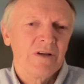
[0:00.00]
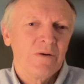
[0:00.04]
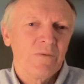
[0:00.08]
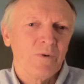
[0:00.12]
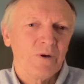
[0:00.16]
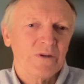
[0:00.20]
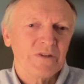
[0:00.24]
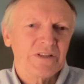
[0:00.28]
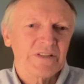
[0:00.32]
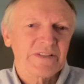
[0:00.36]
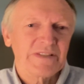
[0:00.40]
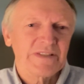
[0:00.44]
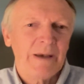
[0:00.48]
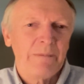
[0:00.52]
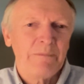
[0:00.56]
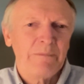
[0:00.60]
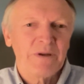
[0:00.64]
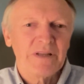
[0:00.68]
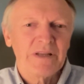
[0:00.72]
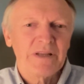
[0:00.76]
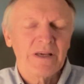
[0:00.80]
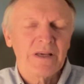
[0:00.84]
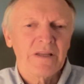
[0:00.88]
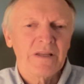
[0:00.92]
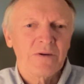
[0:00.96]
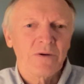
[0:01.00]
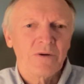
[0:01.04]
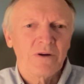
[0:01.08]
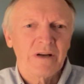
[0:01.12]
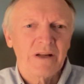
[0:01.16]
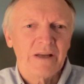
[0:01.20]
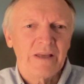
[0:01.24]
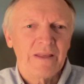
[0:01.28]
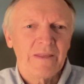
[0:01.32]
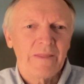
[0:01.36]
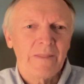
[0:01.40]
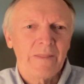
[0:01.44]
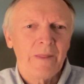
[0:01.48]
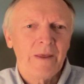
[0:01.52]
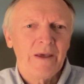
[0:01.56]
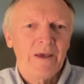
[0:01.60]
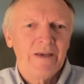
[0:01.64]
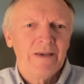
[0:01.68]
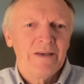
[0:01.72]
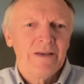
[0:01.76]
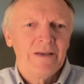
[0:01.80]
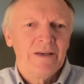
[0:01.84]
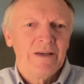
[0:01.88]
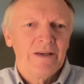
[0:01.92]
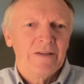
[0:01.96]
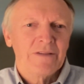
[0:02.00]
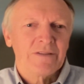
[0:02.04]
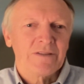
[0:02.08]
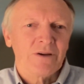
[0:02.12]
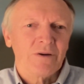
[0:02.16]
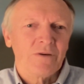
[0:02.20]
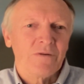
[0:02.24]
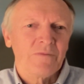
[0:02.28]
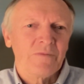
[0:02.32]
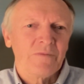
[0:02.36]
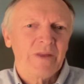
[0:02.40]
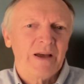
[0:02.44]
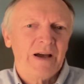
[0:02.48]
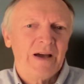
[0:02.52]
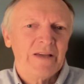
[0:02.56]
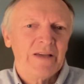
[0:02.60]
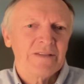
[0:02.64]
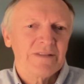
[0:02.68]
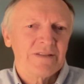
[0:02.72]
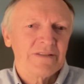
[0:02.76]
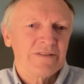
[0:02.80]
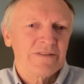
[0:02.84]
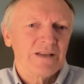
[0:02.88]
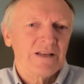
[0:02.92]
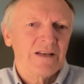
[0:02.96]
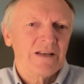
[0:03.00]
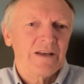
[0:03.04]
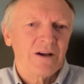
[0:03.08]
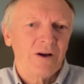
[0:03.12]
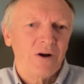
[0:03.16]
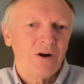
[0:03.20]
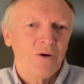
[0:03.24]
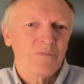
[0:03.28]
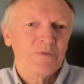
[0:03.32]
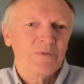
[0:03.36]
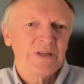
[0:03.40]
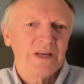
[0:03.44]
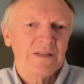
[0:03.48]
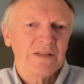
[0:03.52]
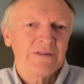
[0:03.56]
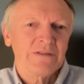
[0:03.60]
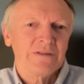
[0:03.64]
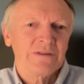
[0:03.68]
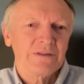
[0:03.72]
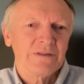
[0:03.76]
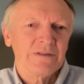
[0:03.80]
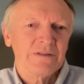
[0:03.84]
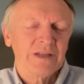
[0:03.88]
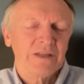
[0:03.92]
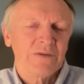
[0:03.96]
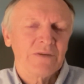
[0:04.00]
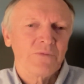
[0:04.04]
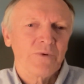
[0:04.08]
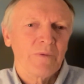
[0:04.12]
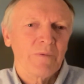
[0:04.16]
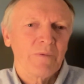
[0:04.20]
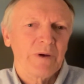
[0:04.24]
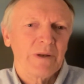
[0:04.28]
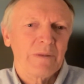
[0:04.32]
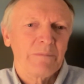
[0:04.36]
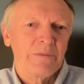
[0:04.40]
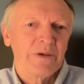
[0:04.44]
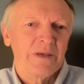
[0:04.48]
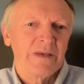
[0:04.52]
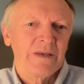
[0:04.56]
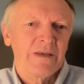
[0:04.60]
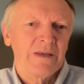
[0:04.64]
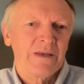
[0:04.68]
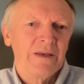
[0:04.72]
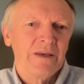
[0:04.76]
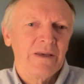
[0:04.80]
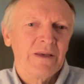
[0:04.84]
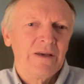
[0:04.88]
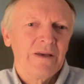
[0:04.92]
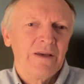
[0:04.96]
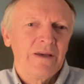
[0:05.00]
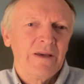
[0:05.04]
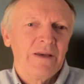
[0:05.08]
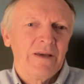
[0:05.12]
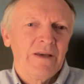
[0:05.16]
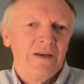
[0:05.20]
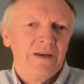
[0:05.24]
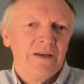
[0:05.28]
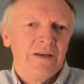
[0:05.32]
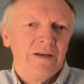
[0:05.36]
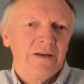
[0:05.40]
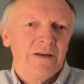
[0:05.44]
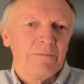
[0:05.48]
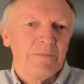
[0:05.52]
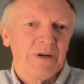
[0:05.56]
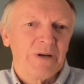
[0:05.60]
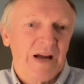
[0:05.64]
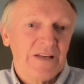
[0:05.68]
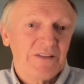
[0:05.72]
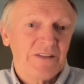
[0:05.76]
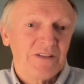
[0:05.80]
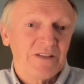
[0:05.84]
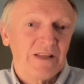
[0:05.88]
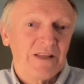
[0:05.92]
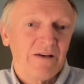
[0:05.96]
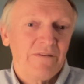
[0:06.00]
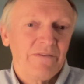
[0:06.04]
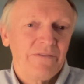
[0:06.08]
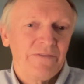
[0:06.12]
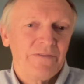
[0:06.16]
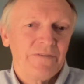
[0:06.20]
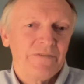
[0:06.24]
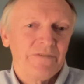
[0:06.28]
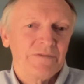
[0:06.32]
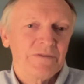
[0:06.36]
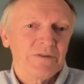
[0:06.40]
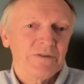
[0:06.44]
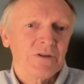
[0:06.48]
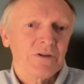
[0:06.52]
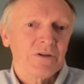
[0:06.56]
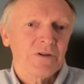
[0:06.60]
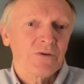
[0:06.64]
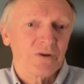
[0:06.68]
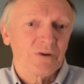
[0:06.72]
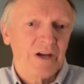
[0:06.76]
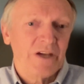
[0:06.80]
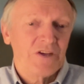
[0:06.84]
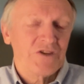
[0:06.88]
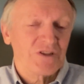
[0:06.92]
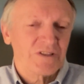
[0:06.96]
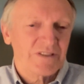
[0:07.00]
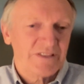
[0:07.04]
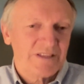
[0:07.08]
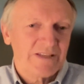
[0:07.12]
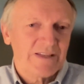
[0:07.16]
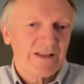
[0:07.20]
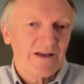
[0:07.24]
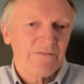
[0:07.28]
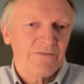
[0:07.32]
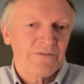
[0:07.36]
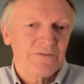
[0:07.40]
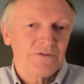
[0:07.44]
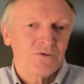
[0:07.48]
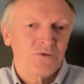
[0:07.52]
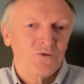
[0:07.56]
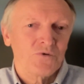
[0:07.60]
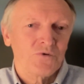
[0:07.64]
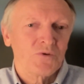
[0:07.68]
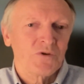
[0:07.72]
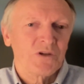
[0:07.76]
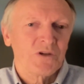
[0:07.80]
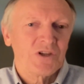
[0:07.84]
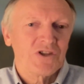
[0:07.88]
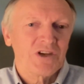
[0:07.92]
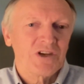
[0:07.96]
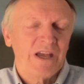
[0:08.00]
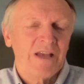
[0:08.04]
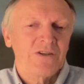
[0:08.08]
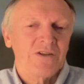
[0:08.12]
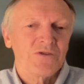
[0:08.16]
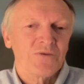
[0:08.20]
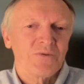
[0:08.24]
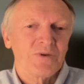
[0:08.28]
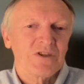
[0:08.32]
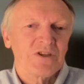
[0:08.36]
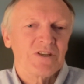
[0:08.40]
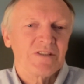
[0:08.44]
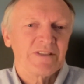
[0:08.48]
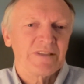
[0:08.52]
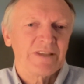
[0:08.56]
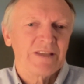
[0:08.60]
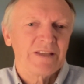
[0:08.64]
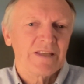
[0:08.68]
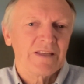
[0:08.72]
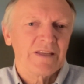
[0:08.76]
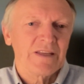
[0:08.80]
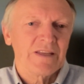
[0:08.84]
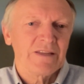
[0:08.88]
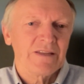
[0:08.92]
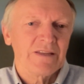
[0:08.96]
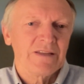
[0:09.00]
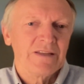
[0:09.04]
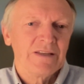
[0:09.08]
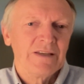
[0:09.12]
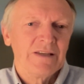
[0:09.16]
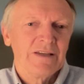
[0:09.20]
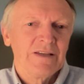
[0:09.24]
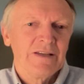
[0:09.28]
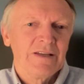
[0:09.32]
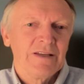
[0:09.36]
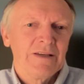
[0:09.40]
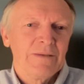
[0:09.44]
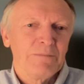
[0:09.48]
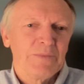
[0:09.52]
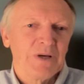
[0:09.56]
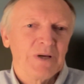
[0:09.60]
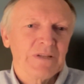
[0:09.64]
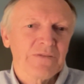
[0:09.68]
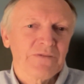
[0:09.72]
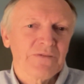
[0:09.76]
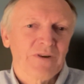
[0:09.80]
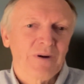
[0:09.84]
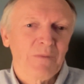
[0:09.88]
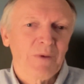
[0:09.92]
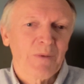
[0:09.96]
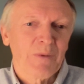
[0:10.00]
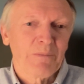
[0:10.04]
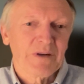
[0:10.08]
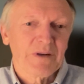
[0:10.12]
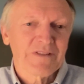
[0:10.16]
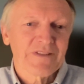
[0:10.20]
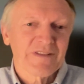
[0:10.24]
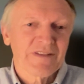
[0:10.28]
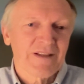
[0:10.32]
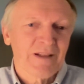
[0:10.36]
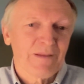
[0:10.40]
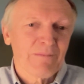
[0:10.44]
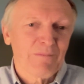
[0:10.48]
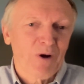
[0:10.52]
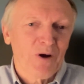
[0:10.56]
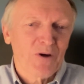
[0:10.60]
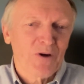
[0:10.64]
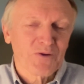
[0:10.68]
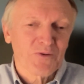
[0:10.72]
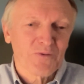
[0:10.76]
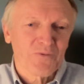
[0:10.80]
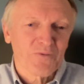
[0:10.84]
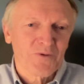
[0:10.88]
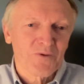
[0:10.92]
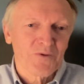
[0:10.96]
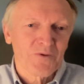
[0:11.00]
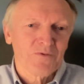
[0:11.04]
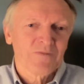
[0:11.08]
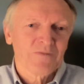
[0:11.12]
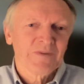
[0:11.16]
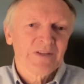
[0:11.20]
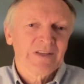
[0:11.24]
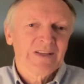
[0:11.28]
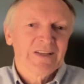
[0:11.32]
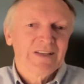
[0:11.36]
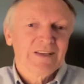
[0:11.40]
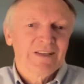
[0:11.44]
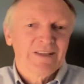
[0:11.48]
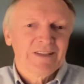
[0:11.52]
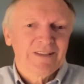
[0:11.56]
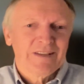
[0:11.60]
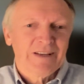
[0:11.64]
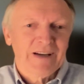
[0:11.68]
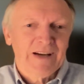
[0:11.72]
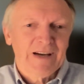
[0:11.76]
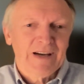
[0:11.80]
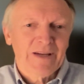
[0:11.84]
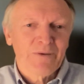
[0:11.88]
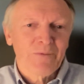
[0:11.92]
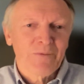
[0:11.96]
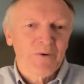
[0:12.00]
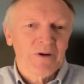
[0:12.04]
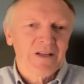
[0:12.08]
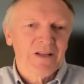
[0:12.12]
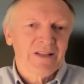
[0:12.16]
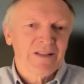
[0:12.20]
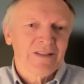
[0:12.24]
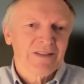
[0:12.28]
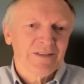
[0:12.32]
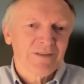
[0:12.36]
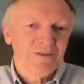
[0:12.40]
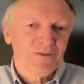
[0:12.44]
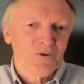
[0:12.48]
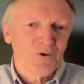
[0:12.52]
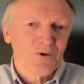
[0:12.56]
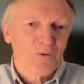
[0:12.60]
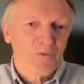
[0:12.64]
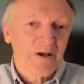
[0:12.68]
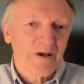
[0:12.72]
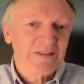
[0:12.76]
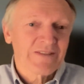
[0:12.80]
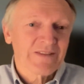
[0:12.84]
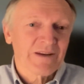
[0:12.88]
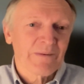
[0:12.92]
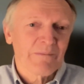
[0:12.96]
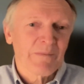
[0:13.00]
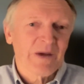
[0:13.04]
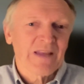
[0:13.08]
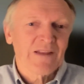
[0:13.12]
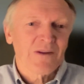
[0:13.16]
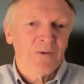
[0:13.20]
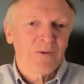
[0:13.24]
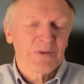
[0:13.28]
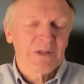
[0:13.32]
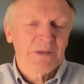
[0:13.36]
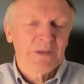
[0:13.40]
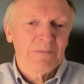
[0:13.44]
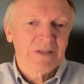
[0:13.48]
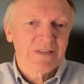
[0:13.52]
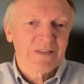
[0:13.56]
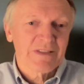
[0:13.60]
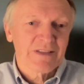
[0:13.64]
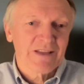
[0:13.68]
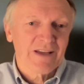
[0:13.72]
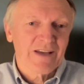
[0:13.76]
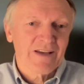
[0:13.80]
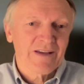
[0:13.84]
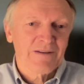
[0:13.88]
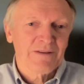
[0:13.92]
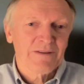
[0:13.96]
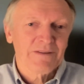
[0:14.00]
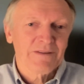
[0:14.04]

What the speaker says: what is happening in Ukraine. So I sincerely hope that we will be bright enough, courageous enough to do the change which is needed. But from a personal point of view, I will always remain optimistic